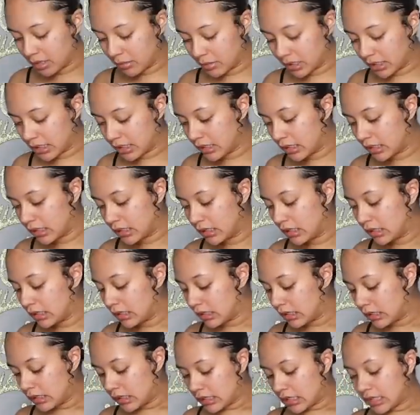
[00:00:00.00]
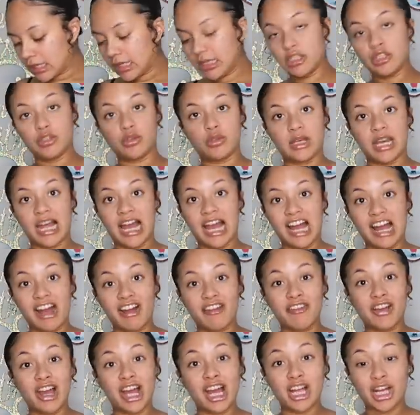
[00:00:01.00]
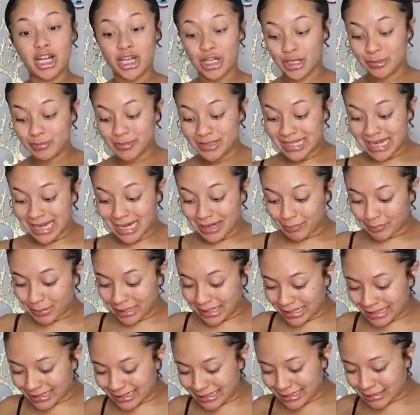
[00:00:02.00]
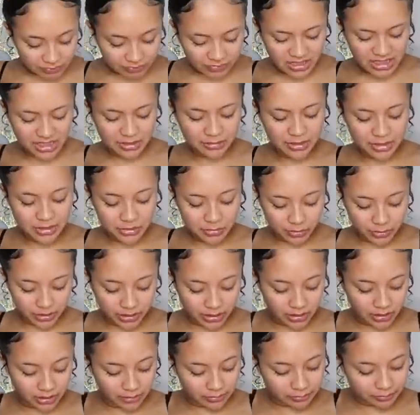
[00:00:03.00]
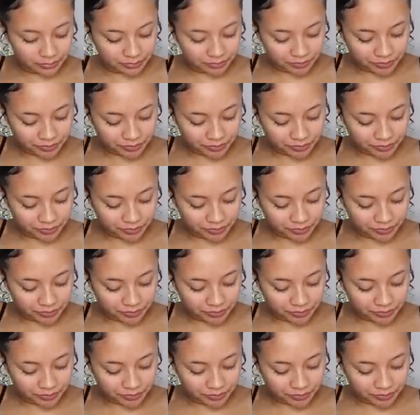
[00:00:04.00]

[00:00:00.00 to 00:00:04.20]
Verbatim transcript: Baby and you can have curbside pickup. It smells weird.